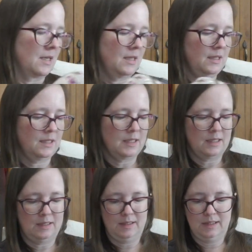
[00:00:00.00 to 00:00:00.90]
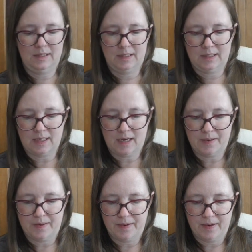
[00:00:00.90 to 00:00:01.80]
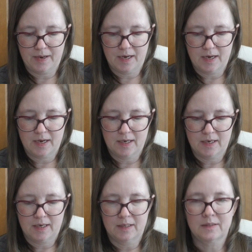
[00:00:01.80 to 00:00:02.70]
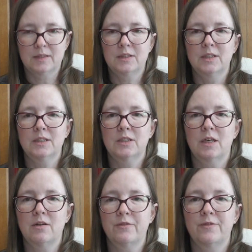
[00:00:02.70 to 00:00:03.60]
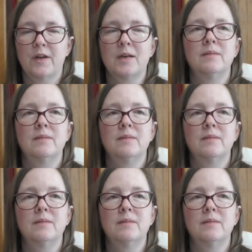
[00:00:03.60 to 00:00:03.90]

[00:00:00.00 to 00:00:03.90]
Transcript: This is Stitching Shelf